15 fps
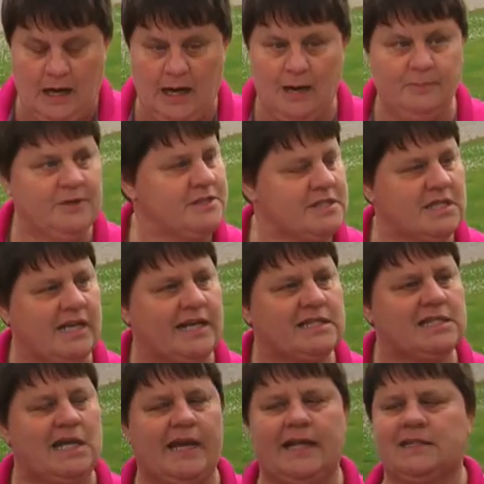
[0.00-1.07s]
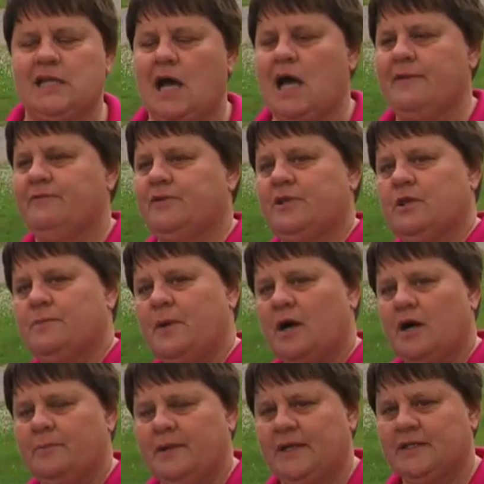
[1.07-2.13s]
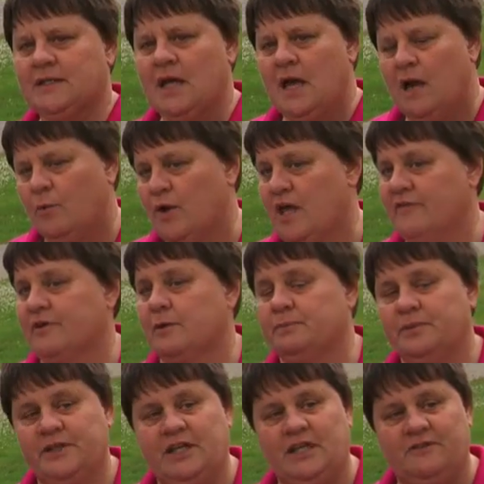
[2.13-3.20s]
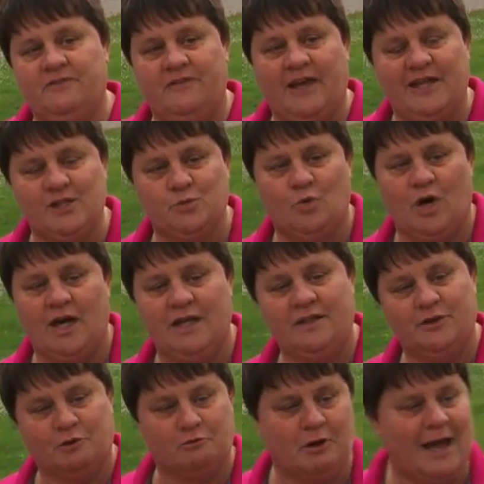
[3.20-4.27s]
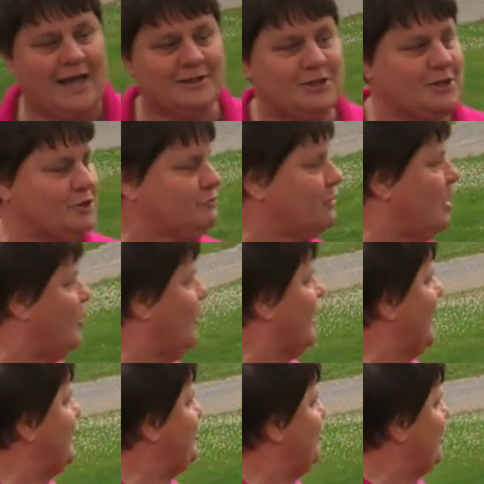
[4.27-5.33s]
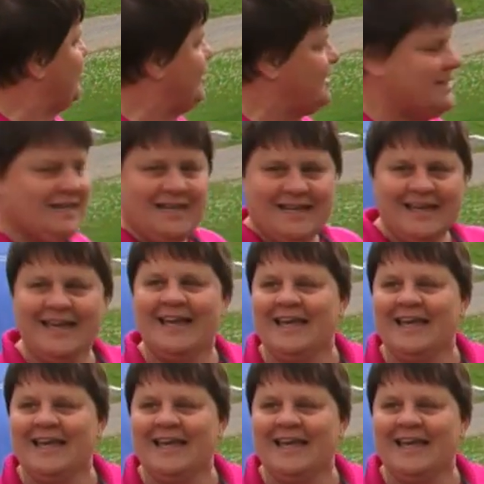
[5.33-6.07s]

Uh, this is an exciting time for the department. We have completed phase one. The grass is growing, as you can see.